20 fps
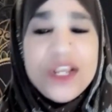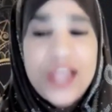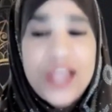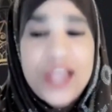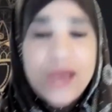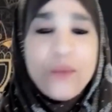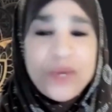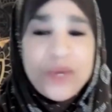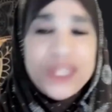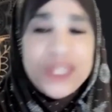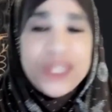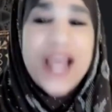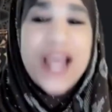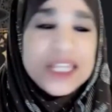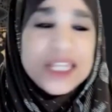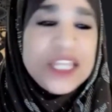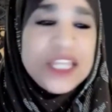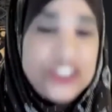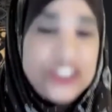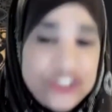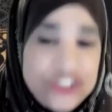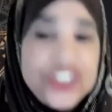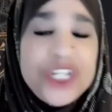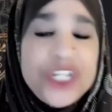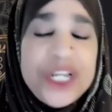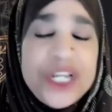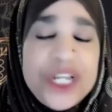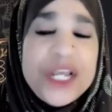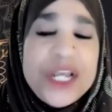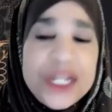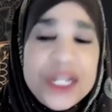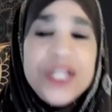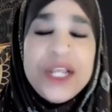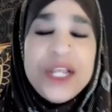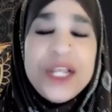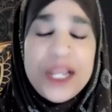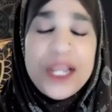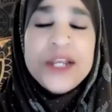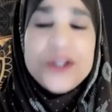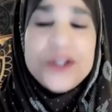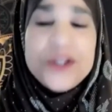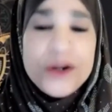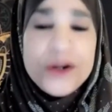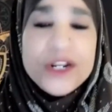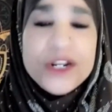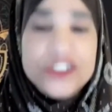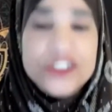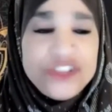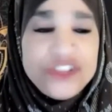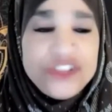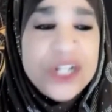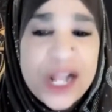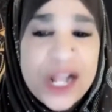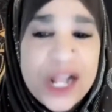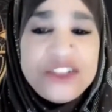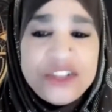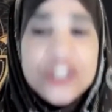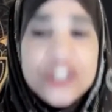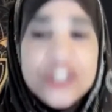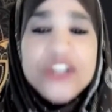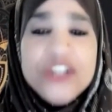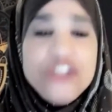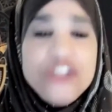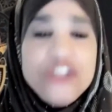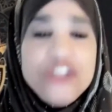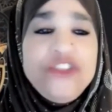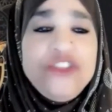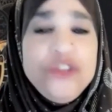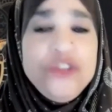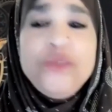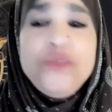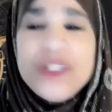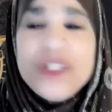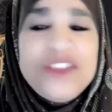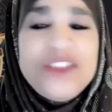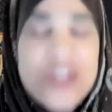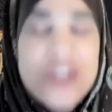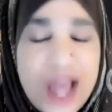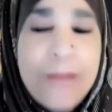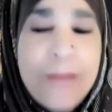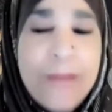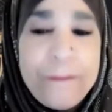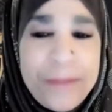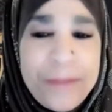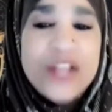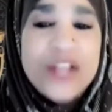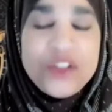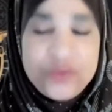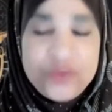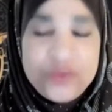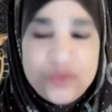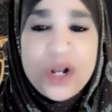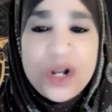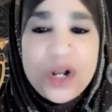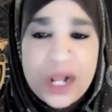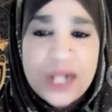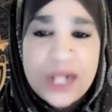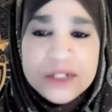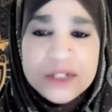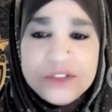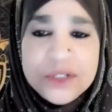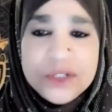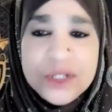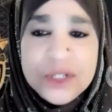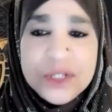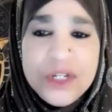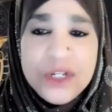and we got the jinn encouraging us to do what's not best for us.